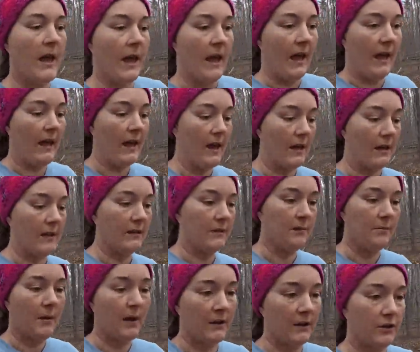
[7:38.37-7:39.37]
and to
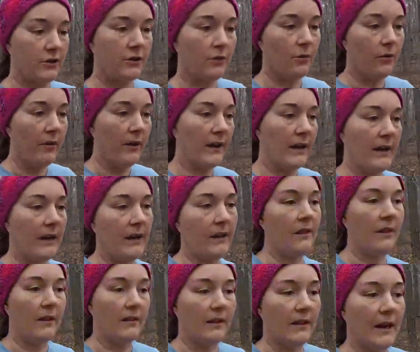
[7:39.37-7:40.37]
make sure that
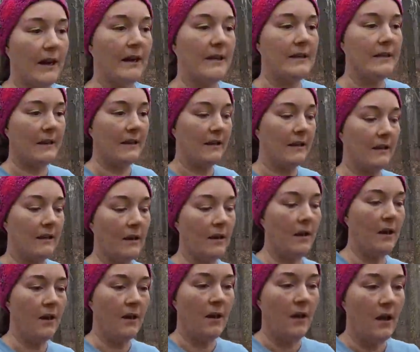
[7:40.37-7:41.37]
anything that I did
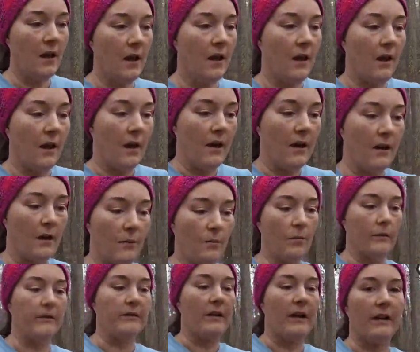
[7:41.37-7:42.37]

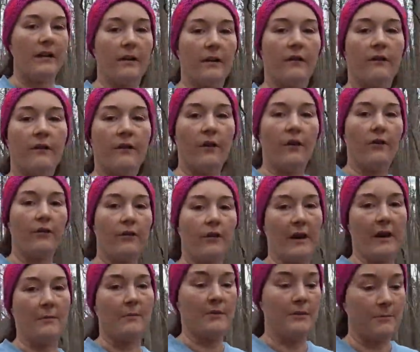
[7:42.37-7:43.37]
was not going to further
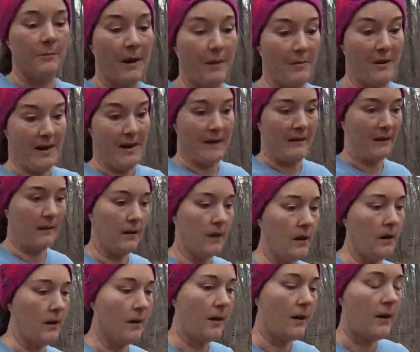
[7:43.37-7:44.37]
damage my back.
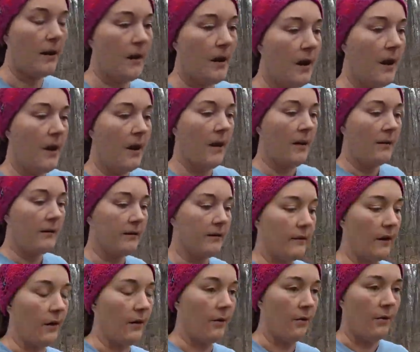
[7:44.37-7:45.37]

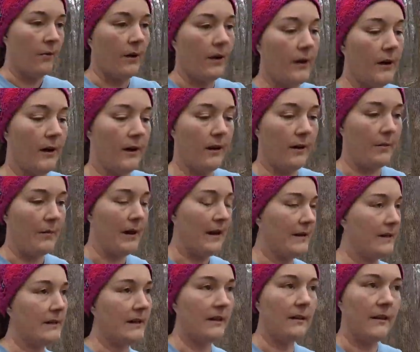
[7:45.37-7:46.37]
So I
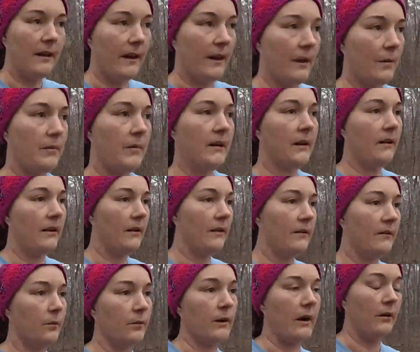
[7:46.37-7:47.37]
did that
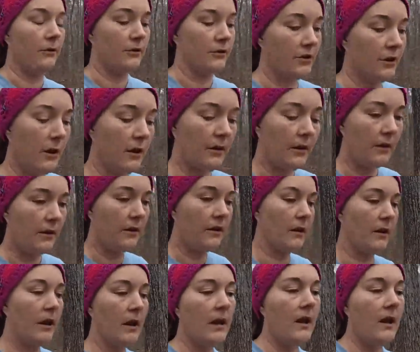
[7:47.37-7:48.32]
because when I was younger,